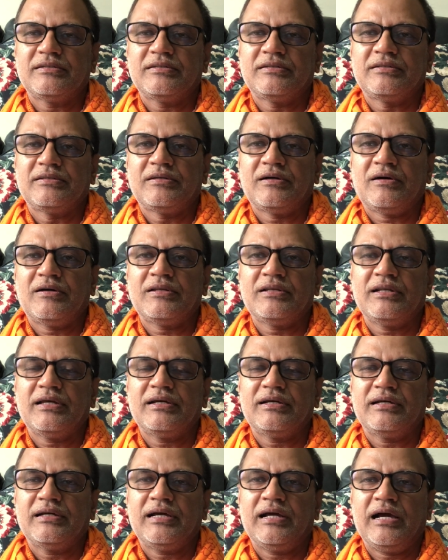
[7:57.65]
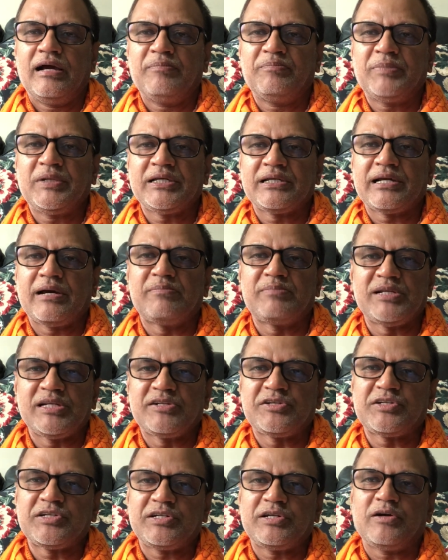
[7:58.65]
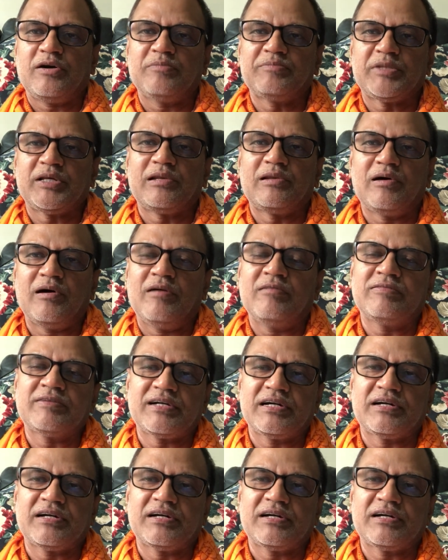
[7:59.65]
non-applicability of the law of